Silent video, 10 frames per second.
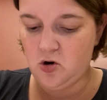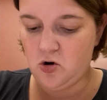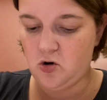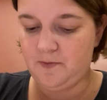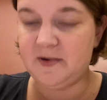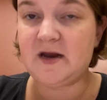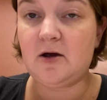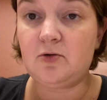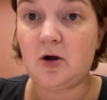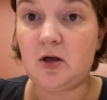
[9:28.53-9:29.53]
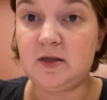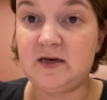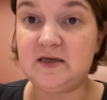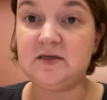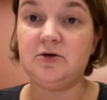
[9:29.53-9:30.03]
Hometown
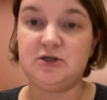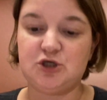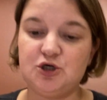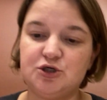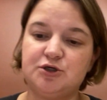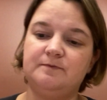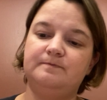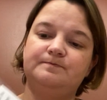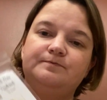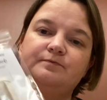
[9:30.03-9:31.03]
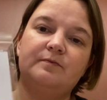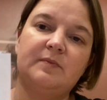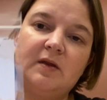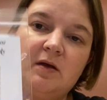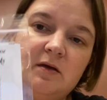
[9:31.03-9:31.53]
Holiday Series chart.
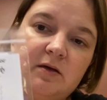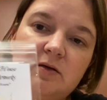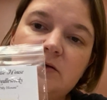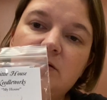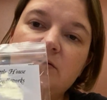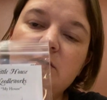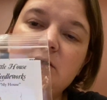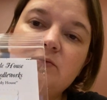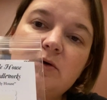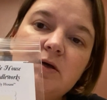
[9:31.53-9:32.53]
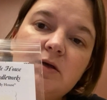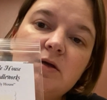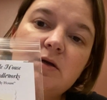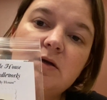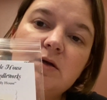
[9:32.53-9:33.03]
So this
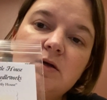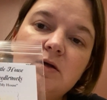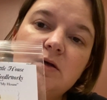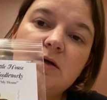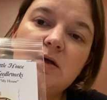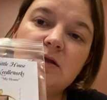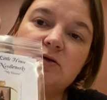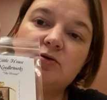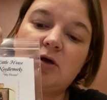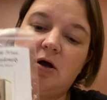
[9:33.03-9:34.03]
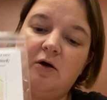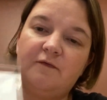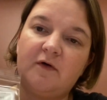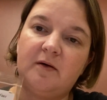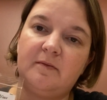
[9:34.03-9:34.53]
one, and this was all
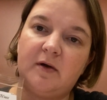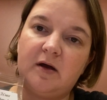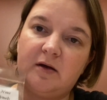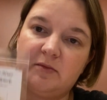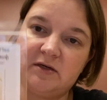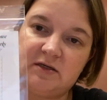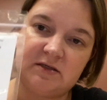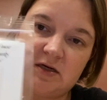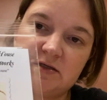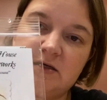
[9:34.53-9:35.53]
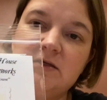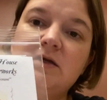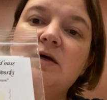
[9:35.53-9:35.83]
from a D-Stash, right?